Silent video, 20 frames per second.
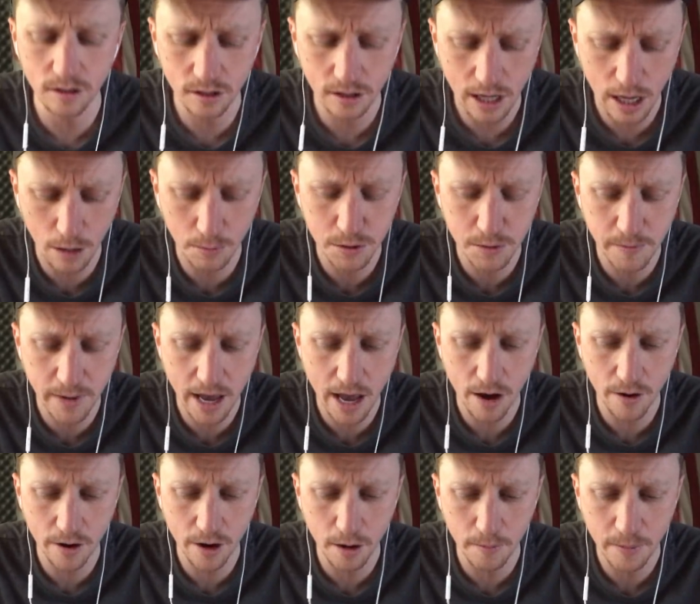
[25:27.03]
helps me
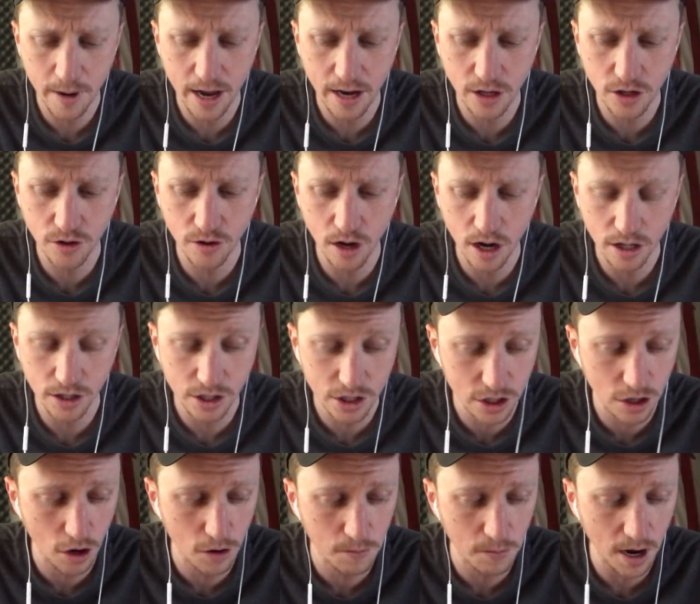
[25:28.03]
out on Patreon
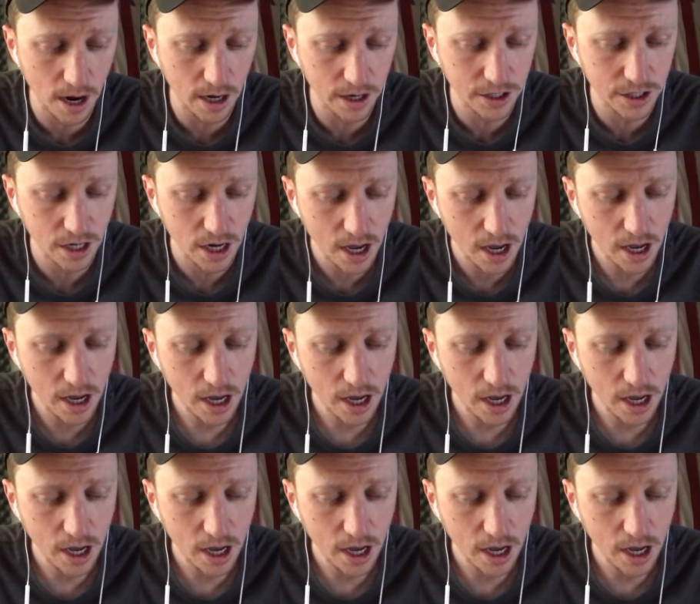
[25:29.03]
so much.